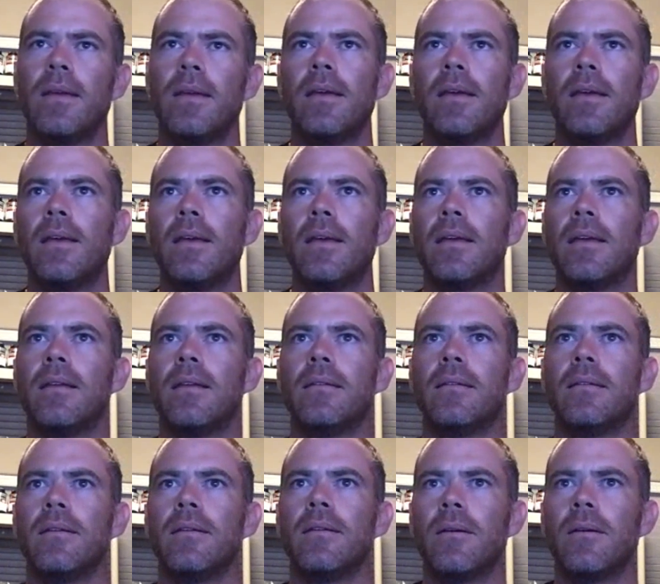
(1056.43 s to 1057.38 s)

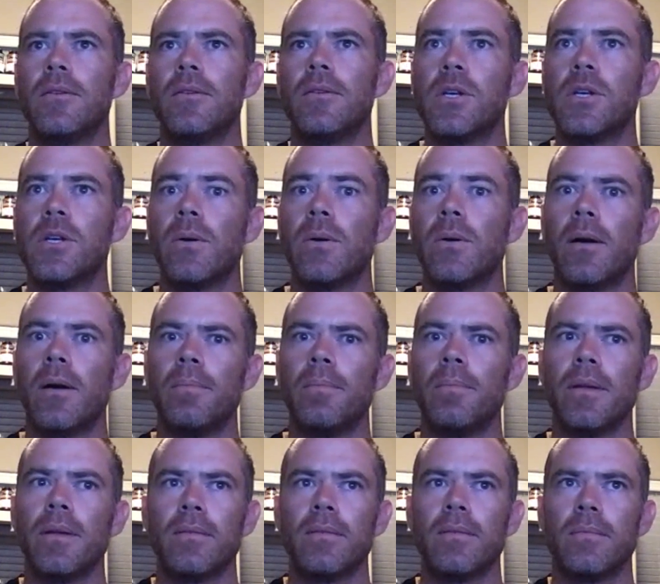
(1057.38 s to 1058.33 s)
and you show
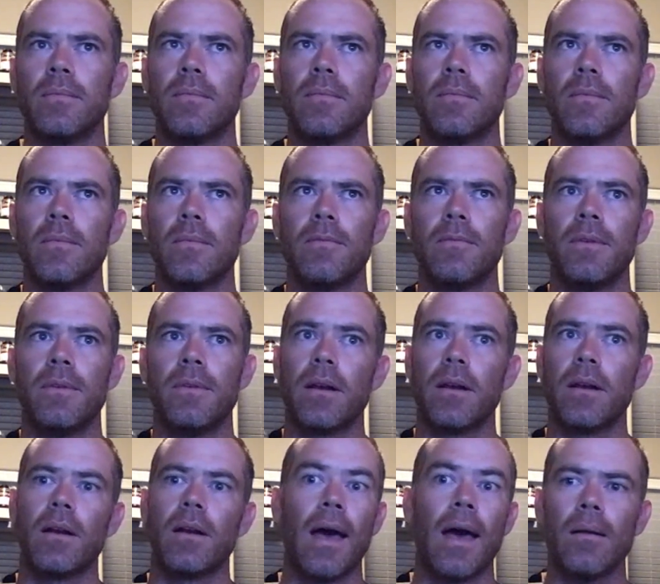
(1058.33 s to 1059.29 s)
up and
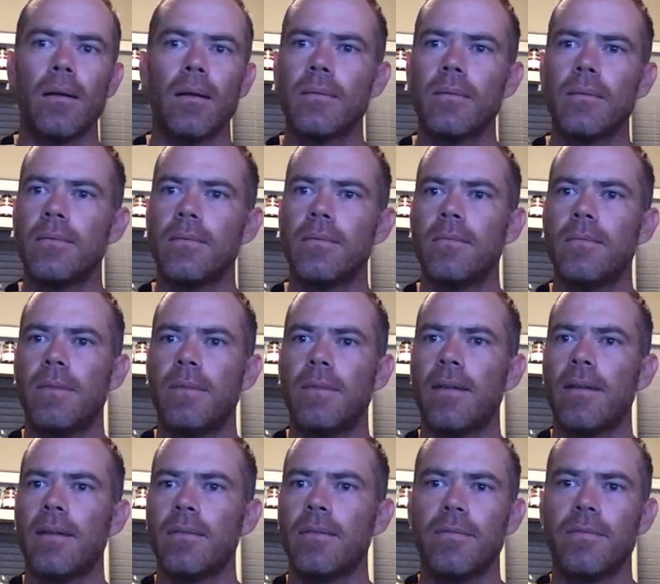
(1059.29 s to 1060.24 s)
figure it out
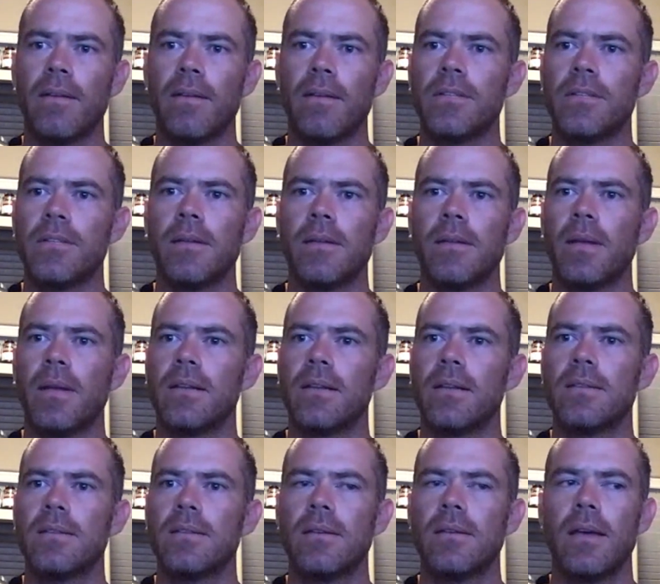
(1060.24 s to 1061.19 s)
5 or 10
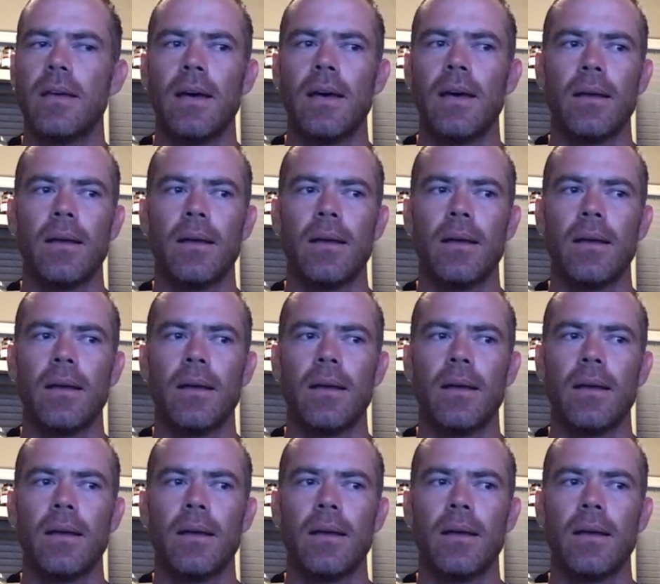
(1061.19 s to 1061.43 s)
minutes.